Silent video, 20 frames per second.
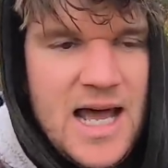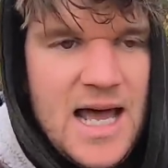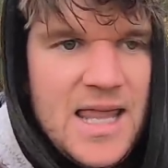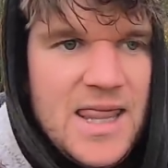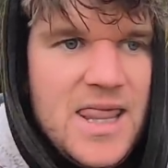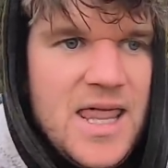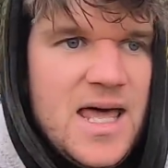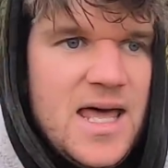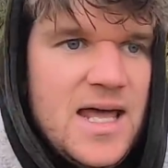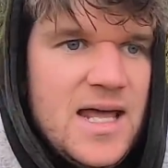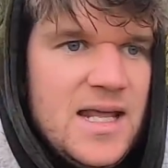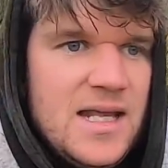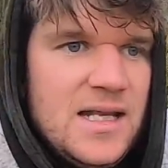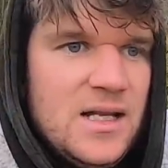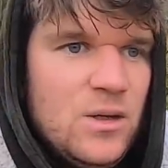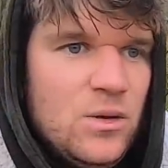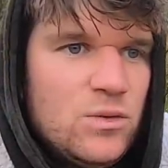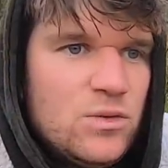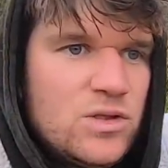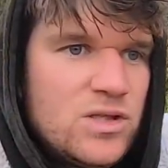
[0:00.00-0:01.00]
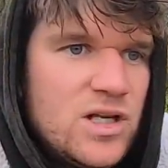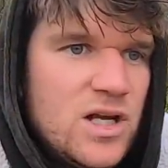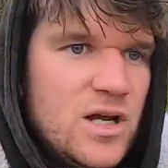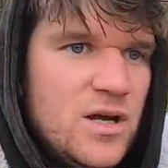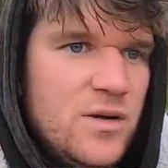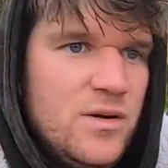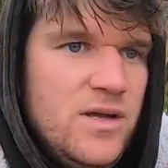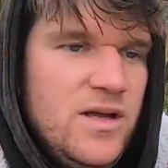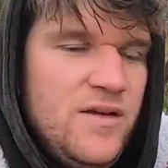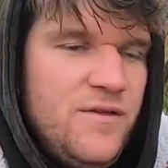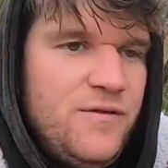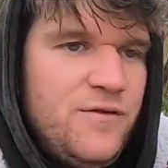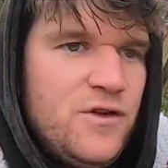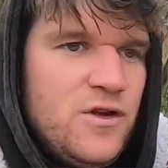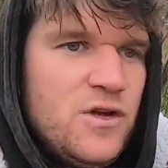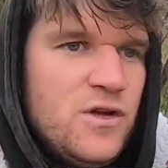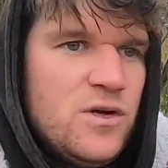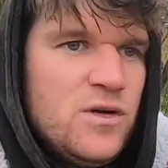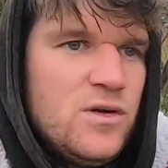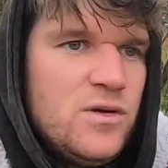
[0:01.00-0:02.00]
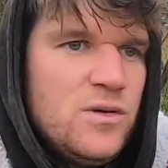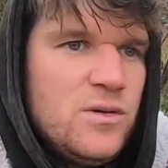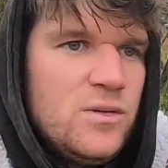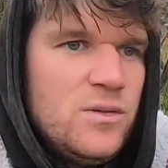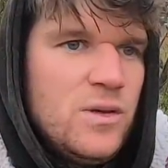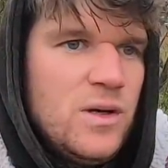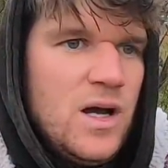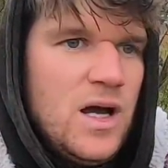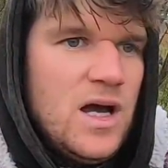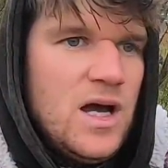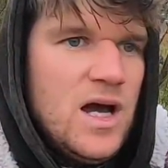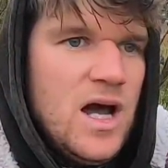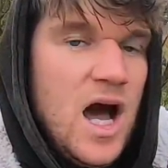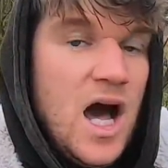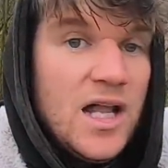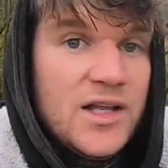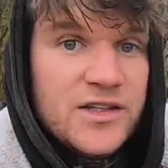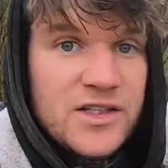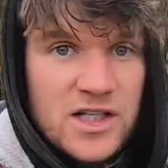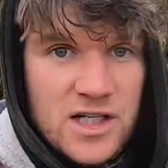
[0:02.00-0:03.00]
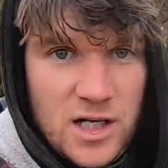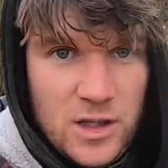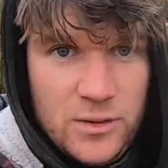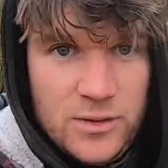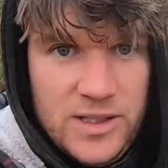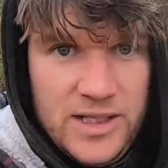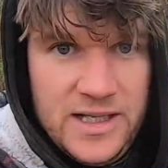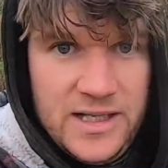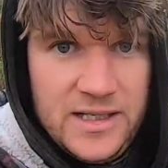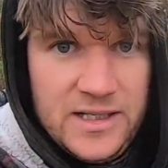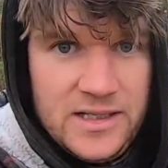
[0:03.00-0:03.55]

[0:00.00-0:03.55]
And then also, if you underload it,